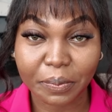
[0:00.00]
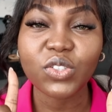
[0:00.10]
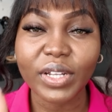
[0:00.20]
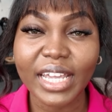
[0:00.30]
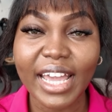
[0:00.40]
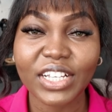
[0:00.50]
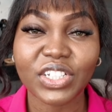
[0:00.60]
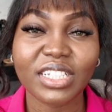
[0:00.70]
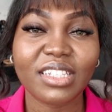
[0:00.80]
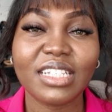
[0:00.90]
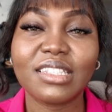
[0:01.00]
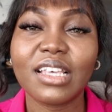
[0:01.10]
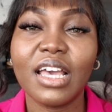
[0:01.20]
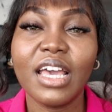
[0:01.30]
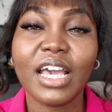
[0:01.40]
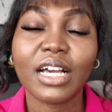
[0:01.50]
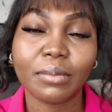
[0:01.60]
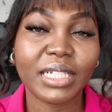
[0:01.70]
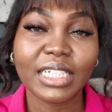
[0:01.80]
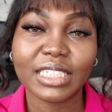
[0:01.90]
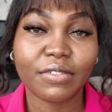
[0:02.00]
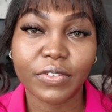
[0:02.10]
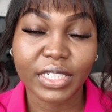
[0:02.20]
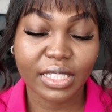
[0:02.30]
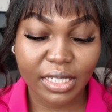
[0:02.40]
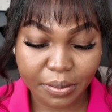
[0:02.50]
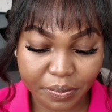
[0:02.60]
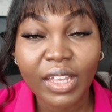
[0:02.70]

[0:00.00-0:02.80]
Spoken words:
So an AI agent is completely different.